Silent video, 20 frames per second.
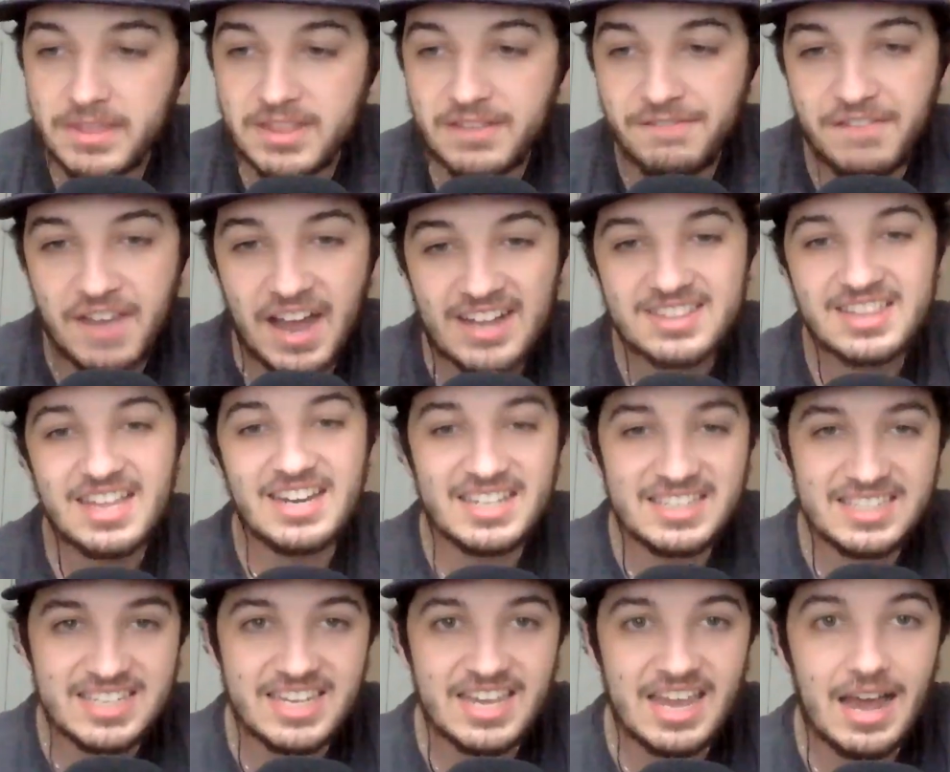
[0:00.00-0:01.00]
But the fact that
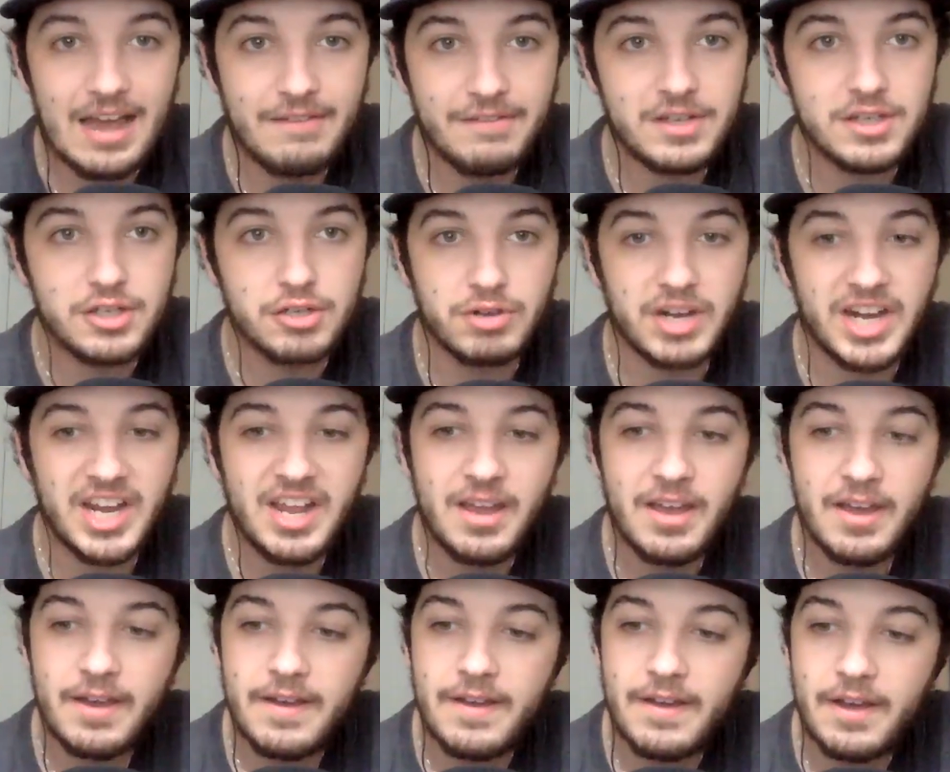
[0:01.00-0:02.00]
it's a calf injury,
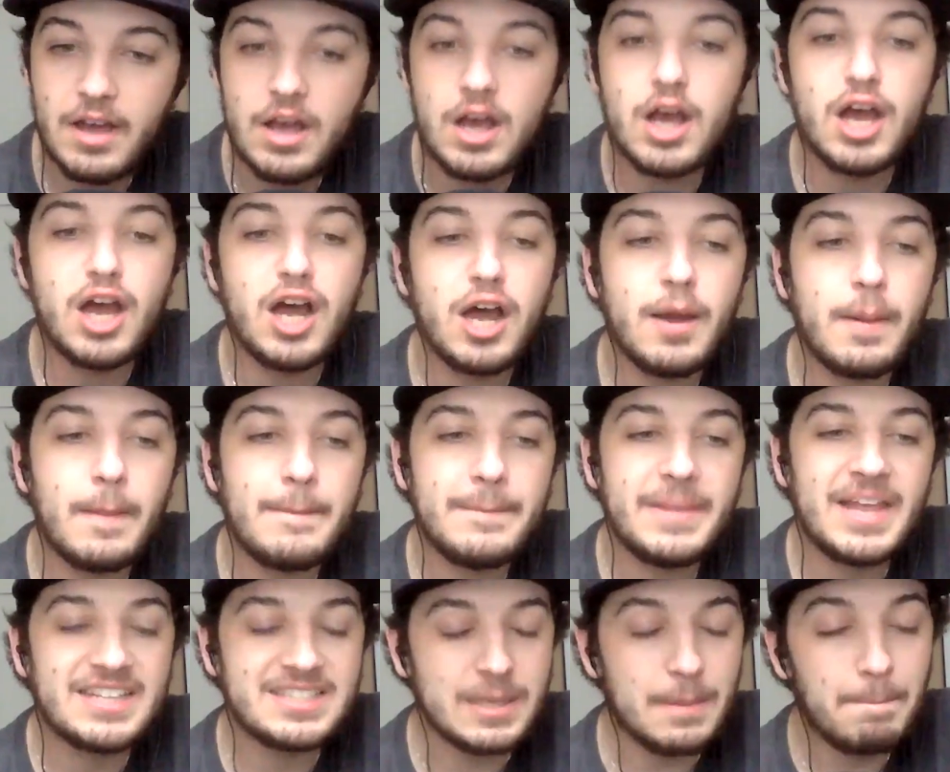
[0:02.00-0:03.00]
uh,
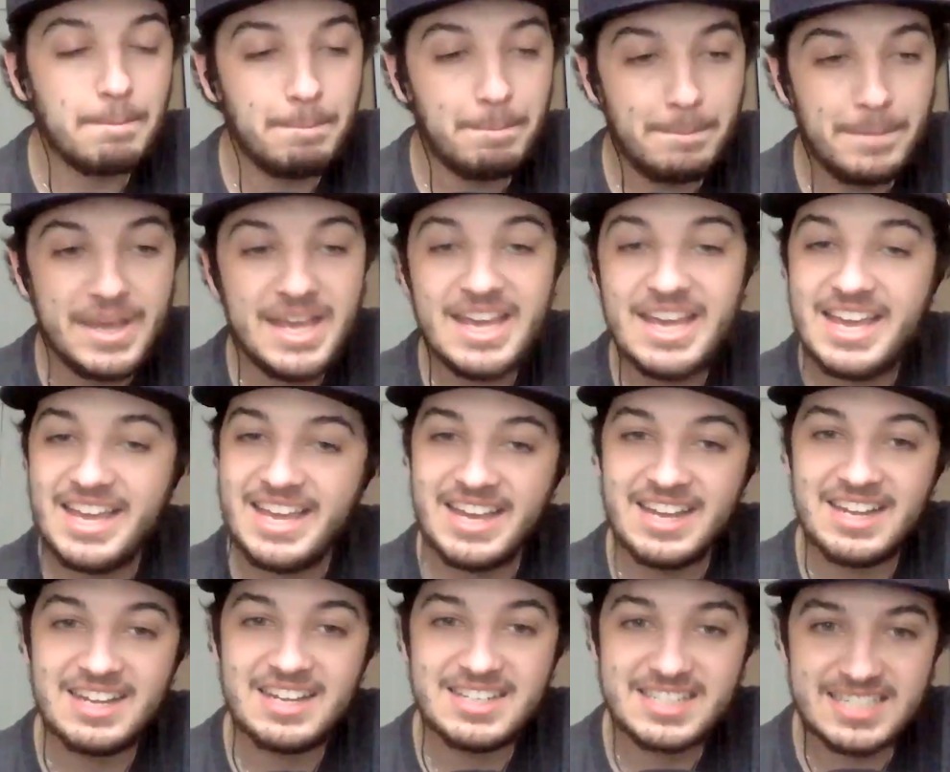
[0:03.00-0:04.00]
that's a
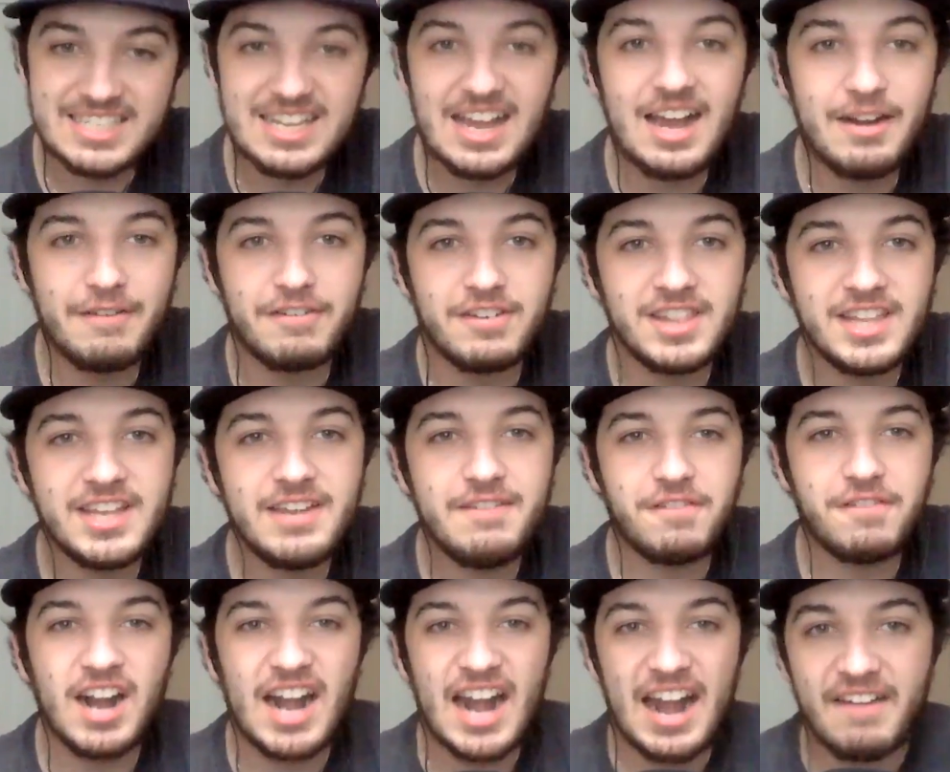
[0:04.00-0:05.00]
big sigh of relief
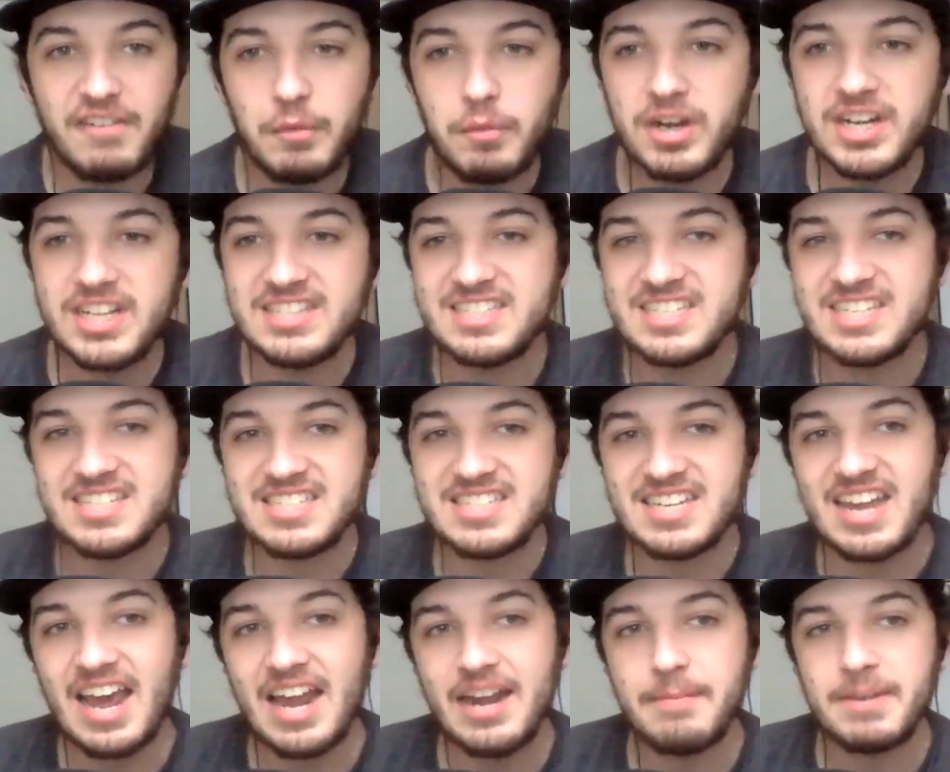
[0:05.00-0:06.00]
for everyone in
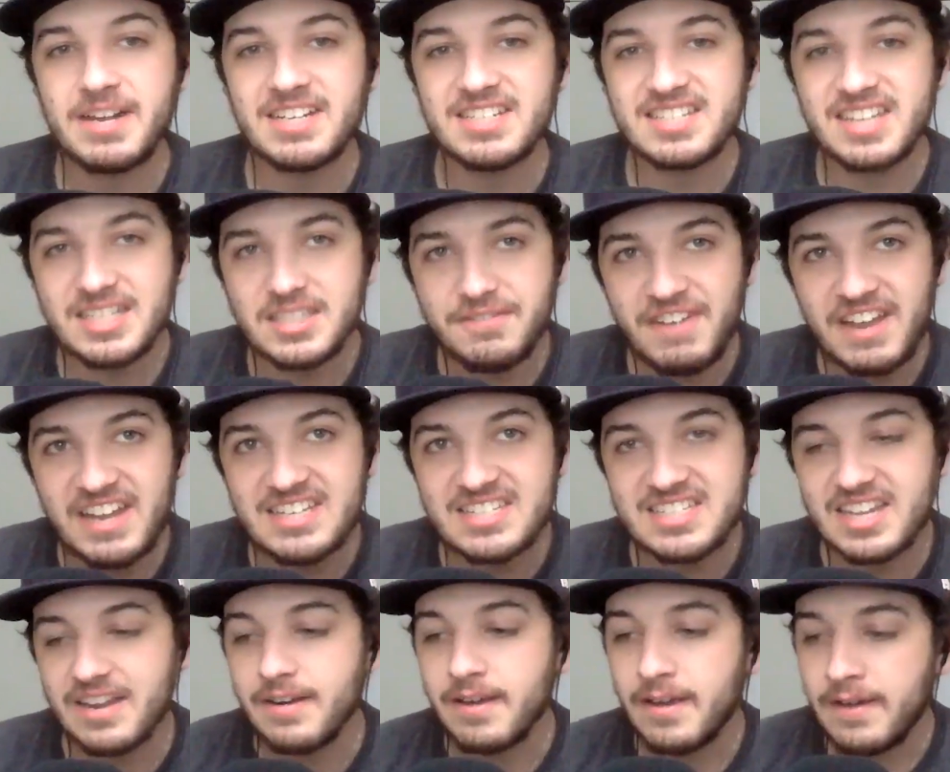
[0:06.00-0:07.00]
Cincinnati. Because let's
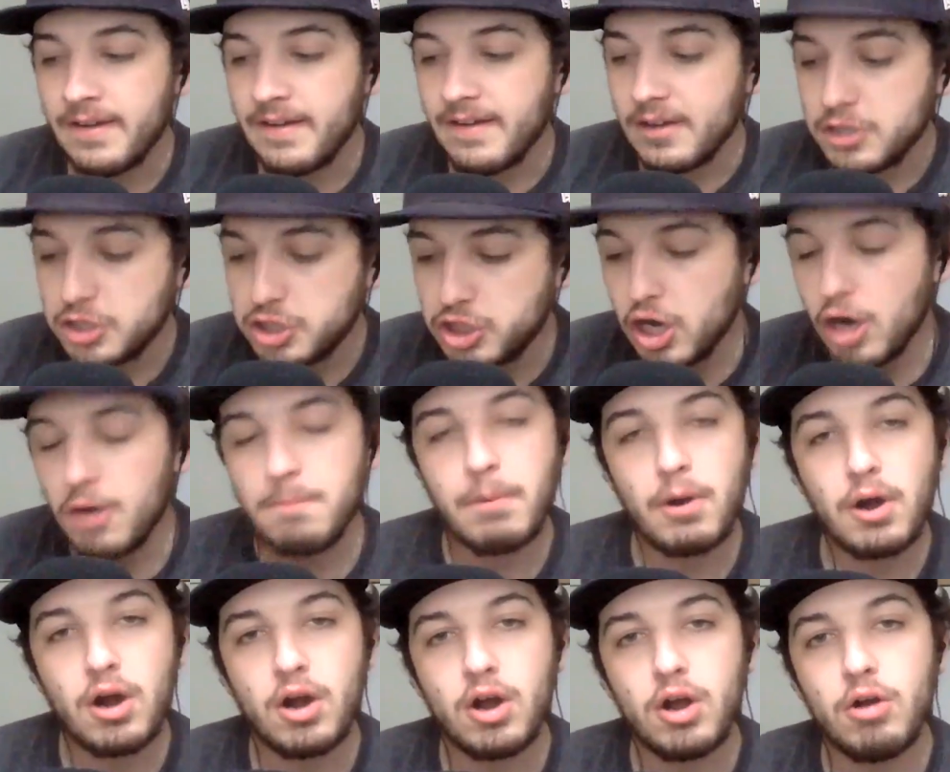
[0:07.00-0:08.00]
face it, Joe
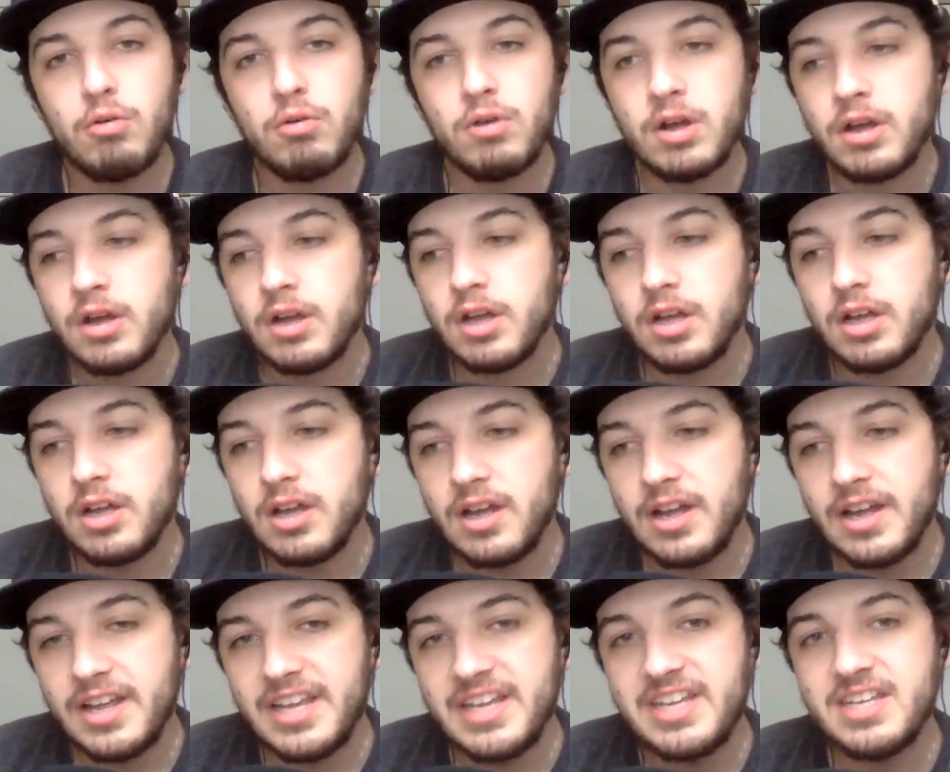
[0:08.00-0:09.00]
Burrow
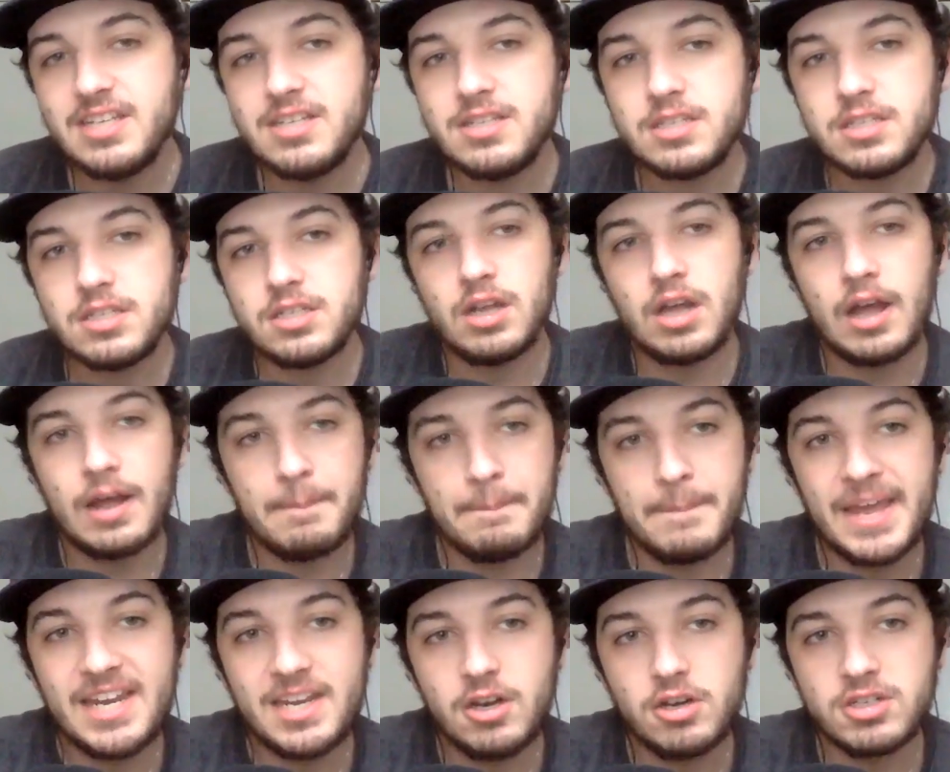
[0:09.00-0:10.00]
is,
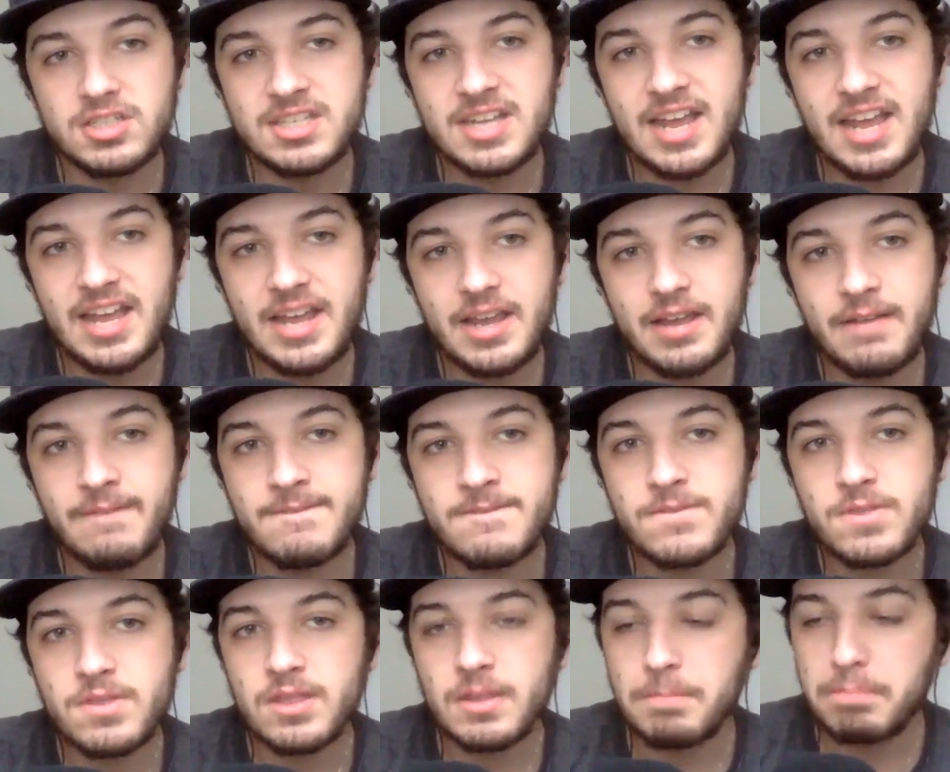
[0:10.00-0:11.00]
many are saying,
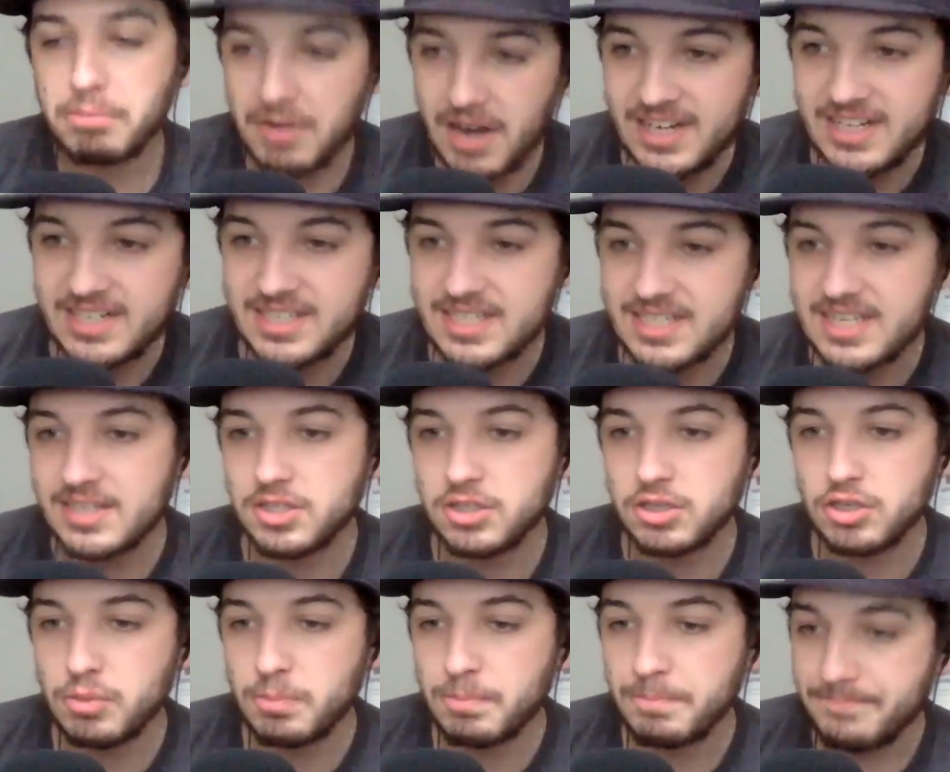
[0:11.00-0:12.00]
the
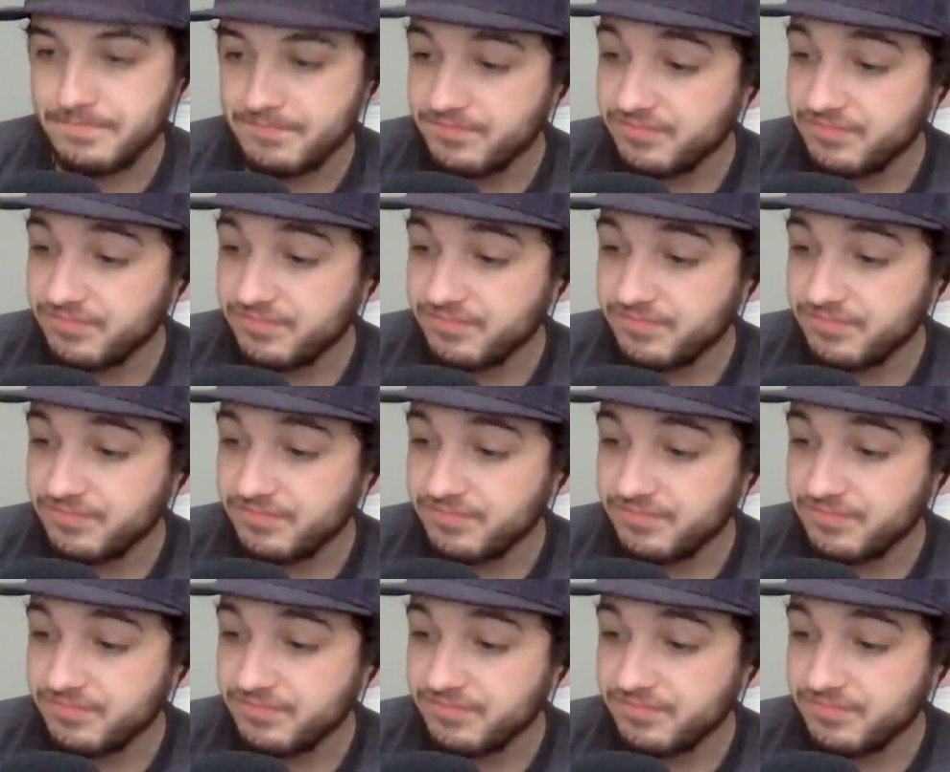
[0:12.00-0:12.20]
predecessor